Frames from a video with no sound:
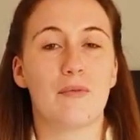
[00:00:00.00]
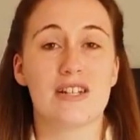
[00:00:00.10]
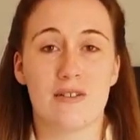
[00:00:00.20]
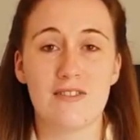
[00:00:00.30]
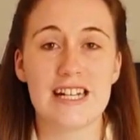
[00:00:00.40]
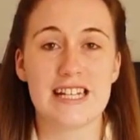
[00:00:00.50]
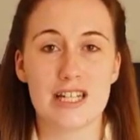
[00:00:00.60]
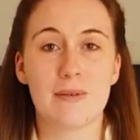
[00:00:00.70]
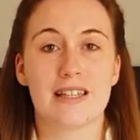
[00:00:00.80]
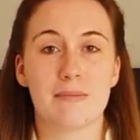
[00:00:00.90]
which I'm really
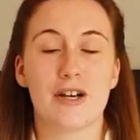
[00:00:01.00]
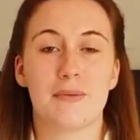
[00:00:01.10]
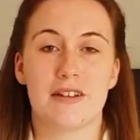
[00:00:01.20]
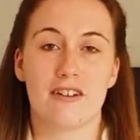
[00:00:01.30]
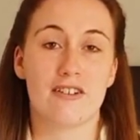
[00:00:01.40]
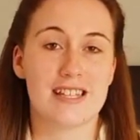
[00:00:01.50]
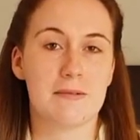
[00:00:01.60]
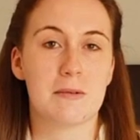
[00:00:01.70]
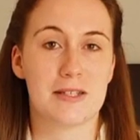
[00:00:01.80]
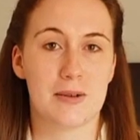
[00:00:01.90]
into at the moment and I
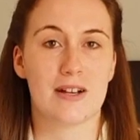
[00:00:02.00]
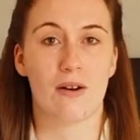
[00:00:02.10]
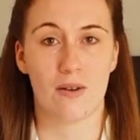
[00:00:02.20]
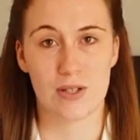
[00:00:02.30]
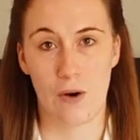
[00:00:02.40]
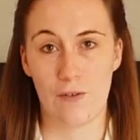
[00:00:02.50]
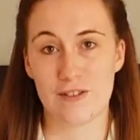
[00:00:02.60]
seem to be doing a lot of,